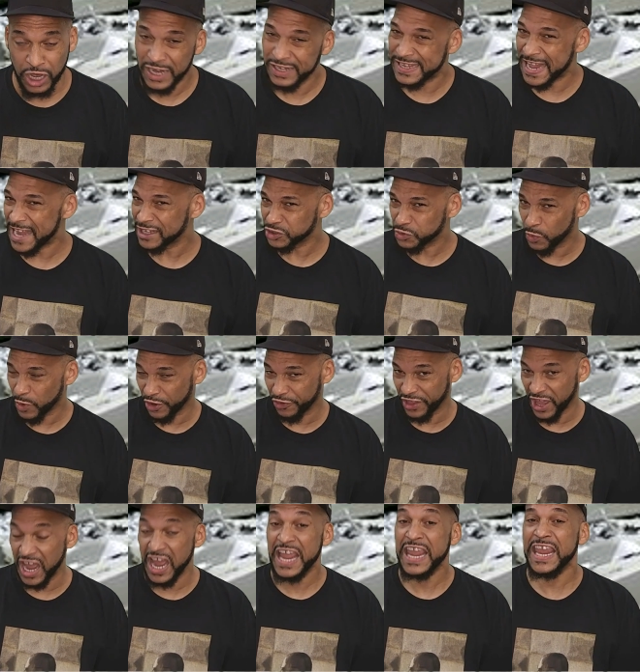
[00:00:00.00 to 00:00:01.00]
That's where
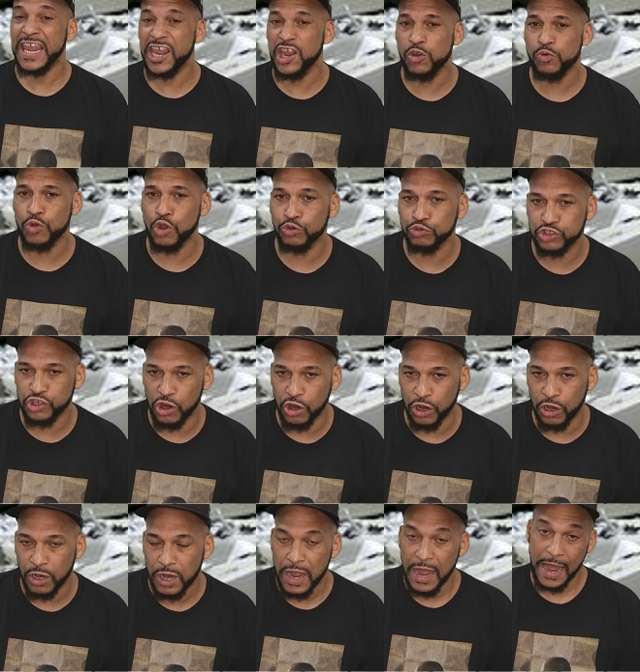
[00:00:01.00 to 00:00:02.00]
the heroes are.
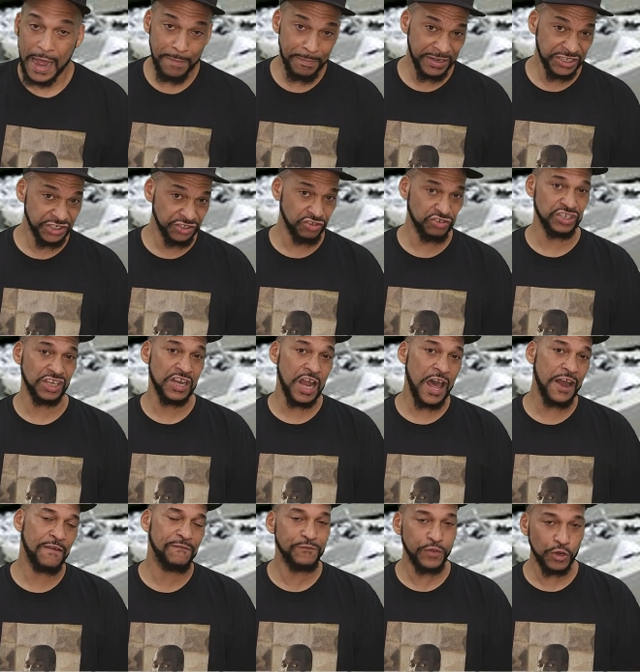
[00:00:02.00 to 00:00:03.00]
I bet you there's a lot
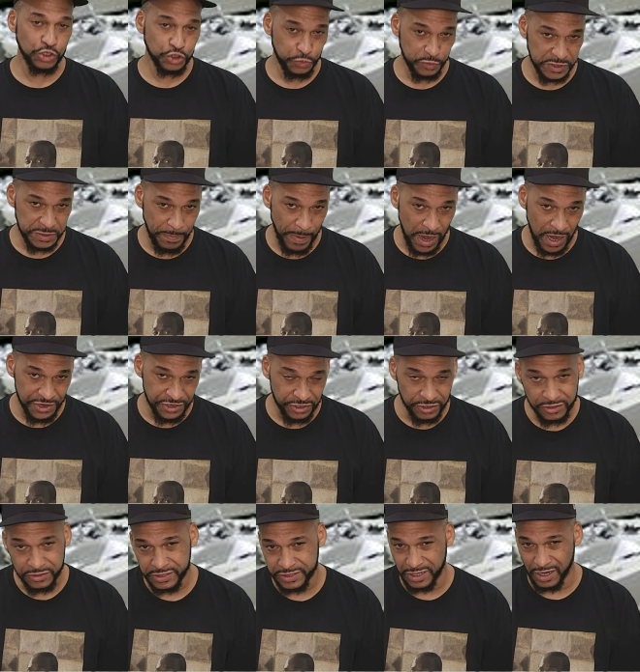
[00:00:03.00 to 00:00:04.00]
of first
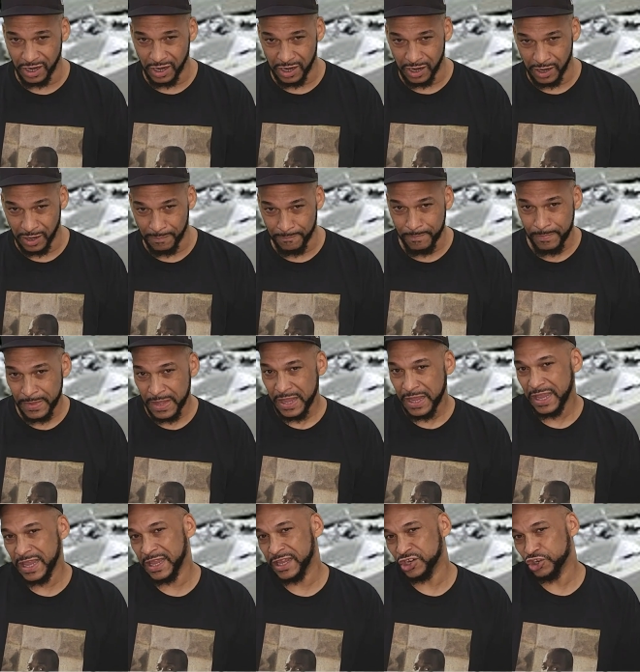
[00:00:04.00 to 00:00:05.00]
responders
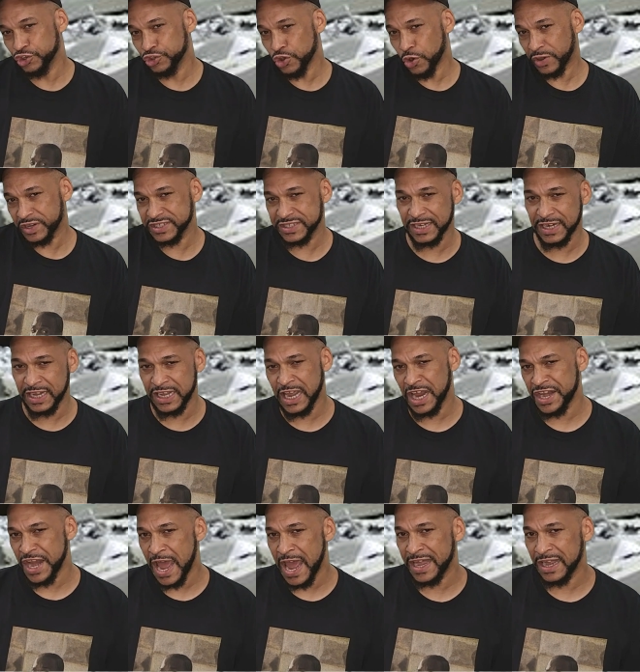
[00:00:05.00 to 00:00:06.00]
in New York City on
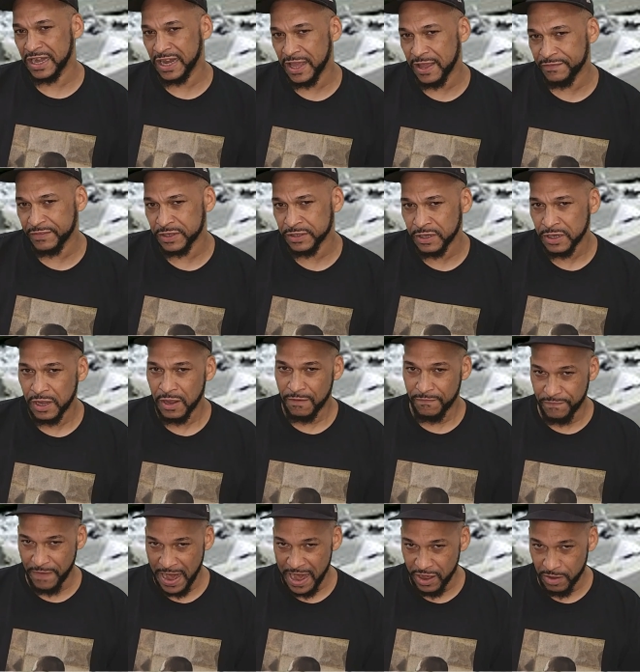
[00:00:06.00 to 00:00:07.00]
9/11,
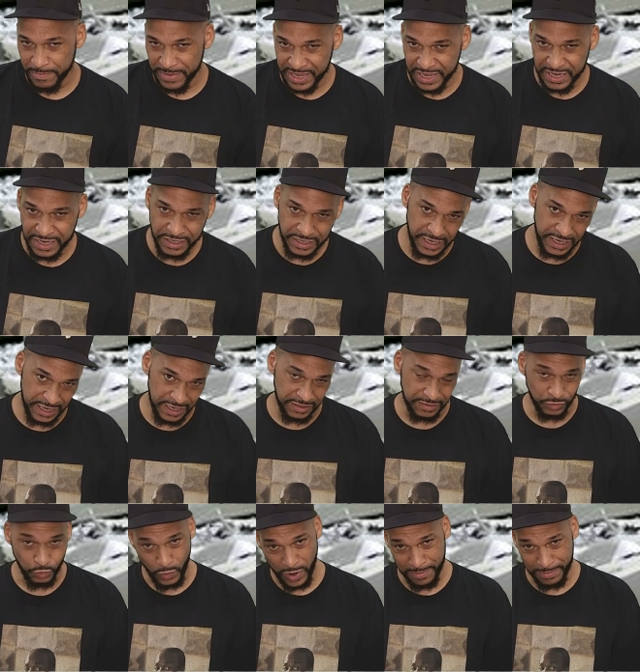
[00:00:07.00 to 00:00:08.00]
firemen and
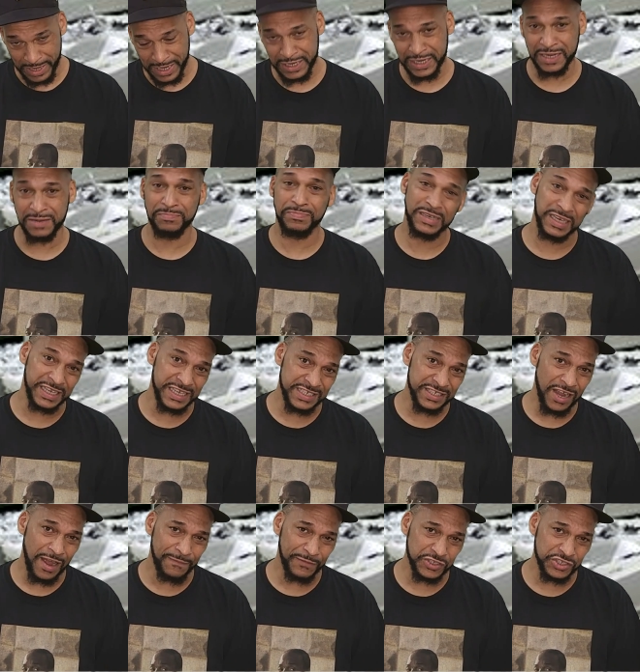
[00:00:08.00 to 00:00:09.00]
women and police
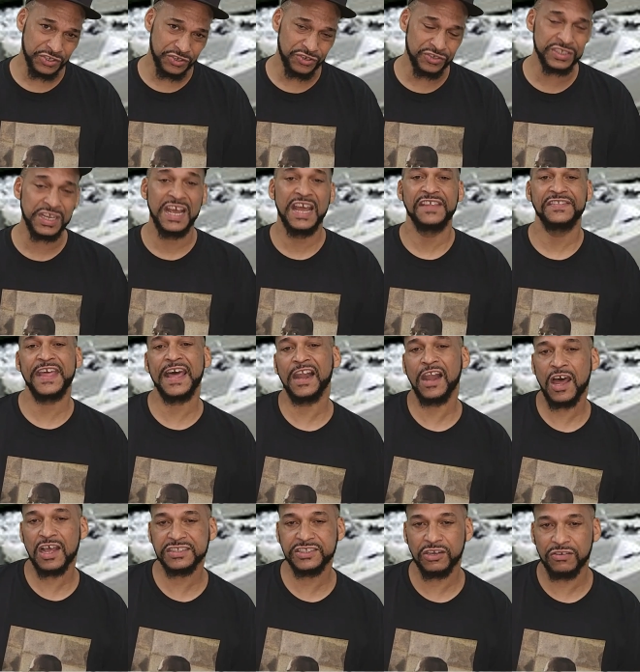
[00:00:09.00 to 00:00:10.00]
officers that
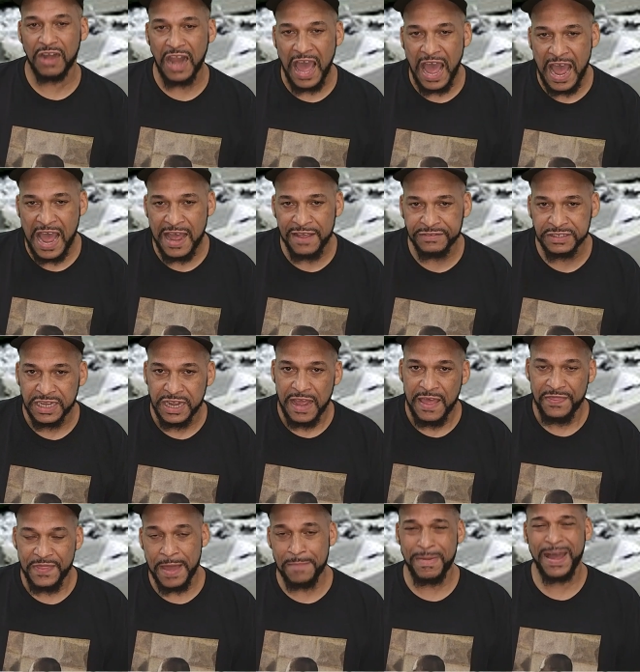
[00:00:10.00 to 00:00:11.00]
lost their lives
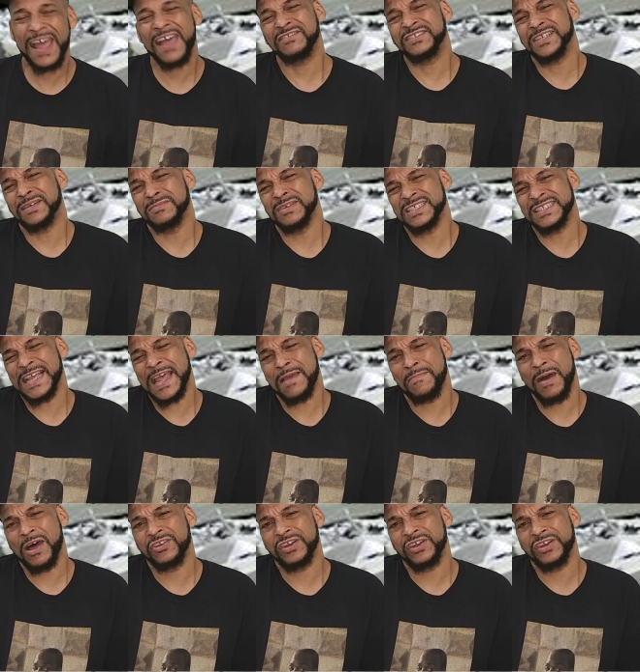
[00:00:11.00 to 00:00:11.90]
that might have something to say about